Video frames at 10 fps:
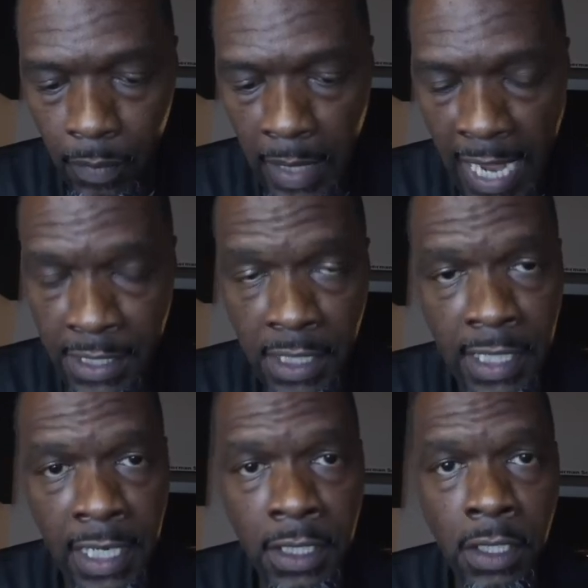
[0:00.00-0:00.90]
actually
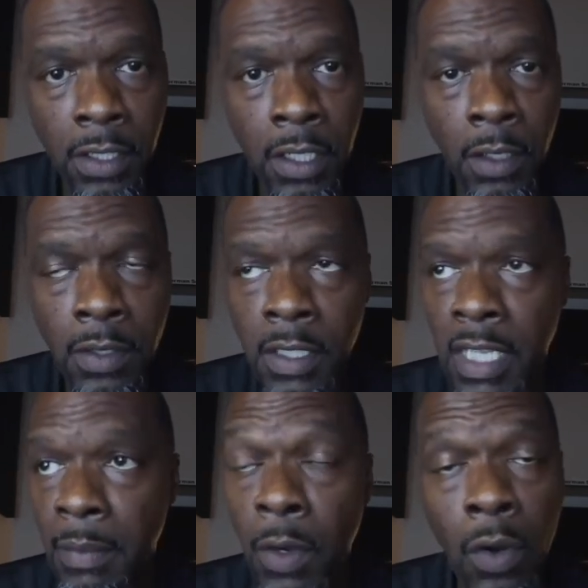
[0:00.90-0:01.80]
getting to the closing
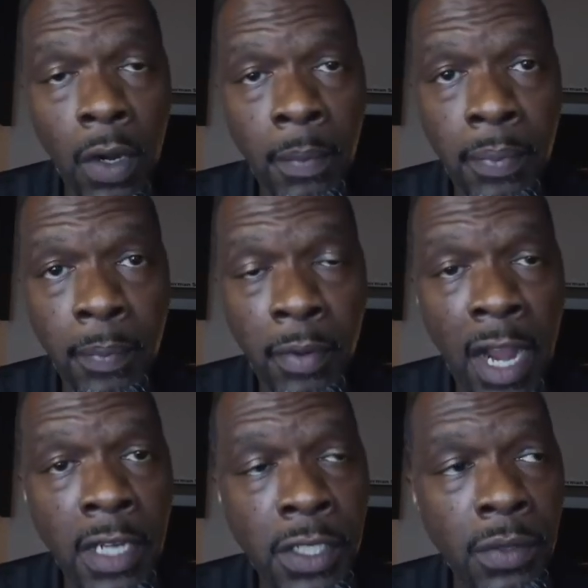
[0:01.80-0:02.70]
table, or
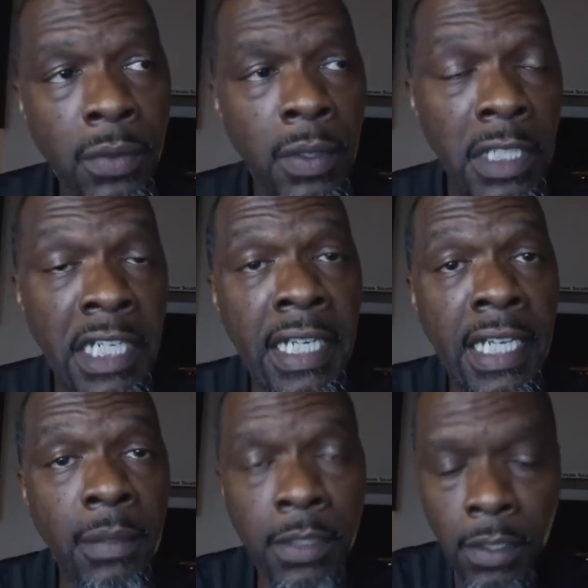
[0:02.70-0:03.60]
prior to leading
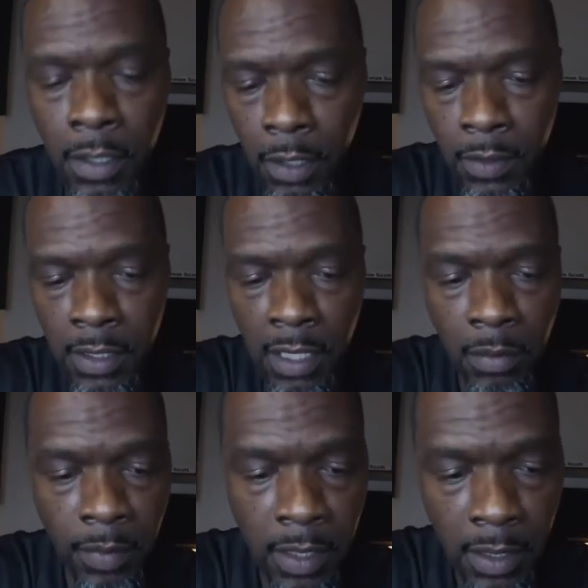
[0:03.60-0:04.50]
up to the closing table,
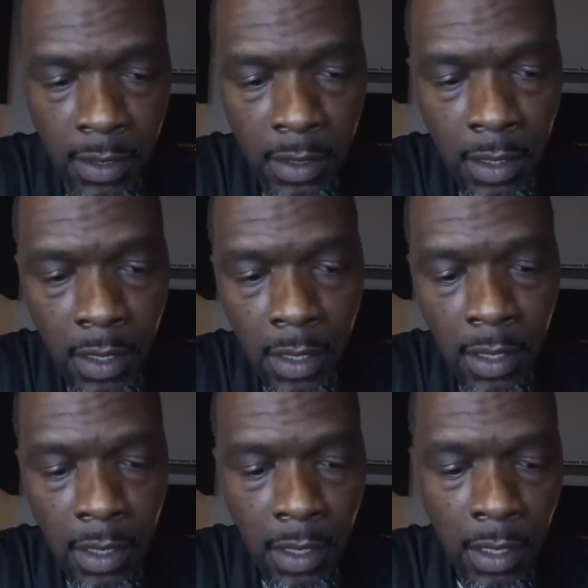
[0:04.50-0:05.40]
because
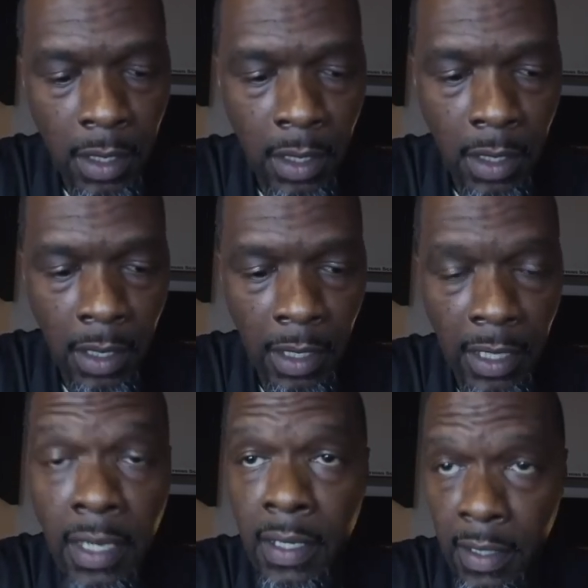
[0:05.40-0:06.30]

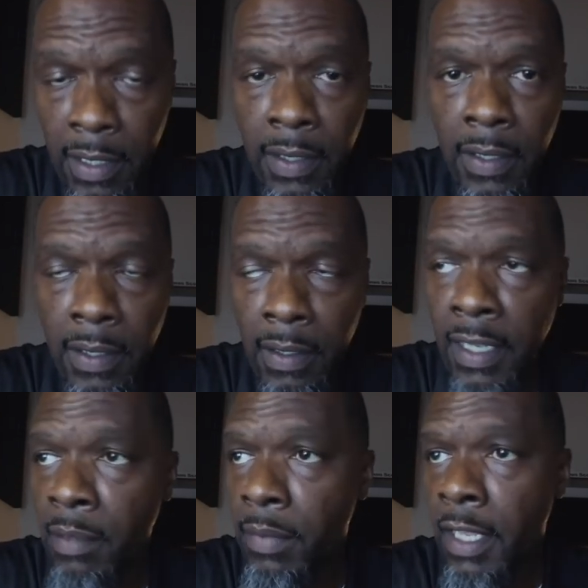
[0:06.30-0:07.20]
it
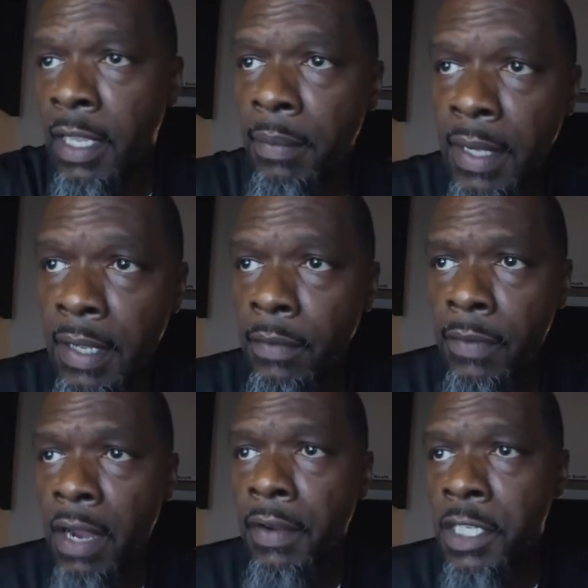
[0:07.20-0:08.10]
can be
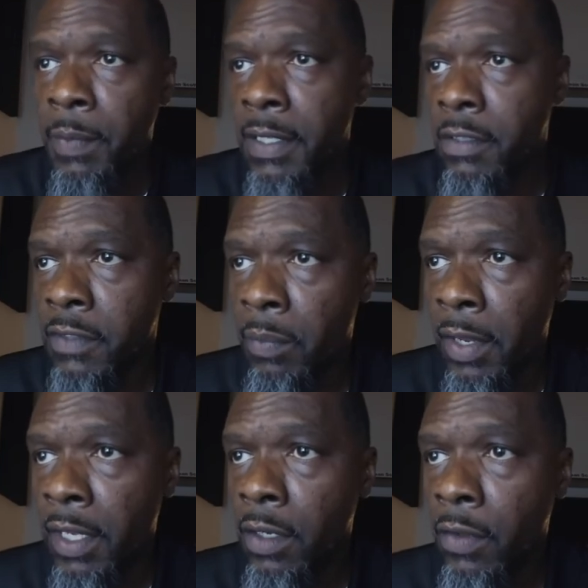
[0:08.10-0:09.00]
very expensive
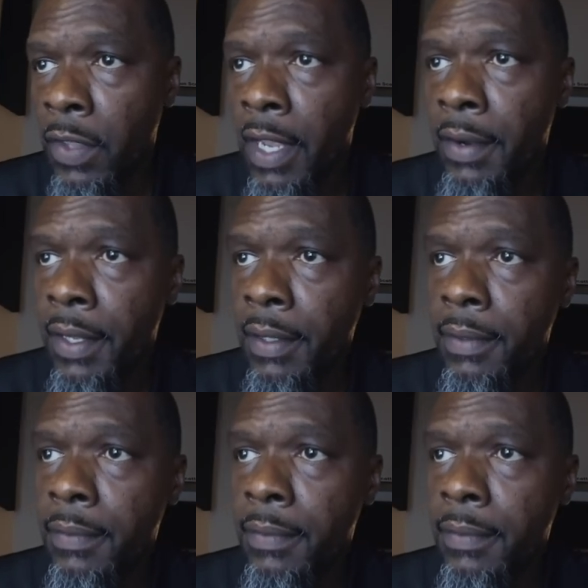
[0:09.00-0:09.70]
depending on the area.